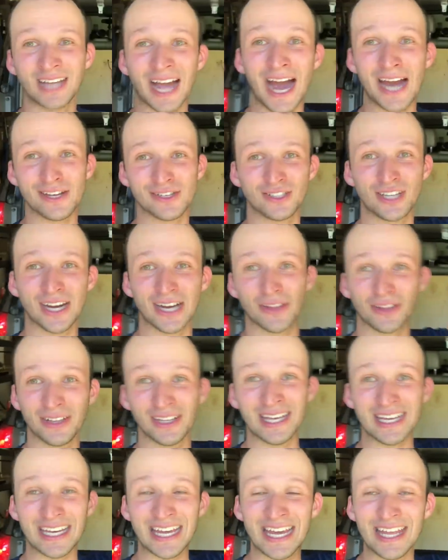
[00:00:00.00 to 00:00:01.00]
Guys, check out the
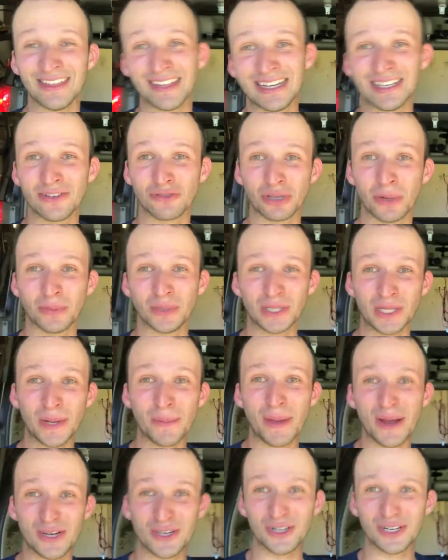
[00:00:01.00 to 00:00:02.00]
link in the description and
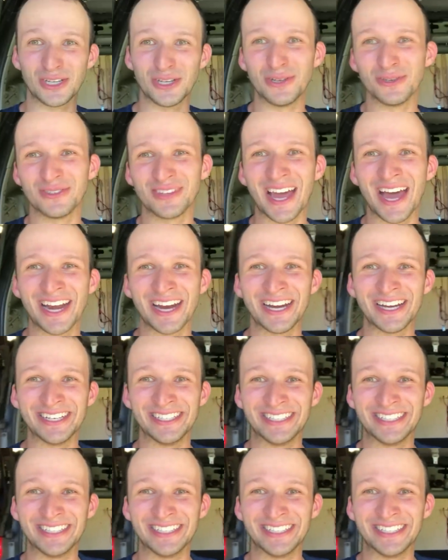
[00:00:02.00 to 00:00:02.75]
make sure to use that uh,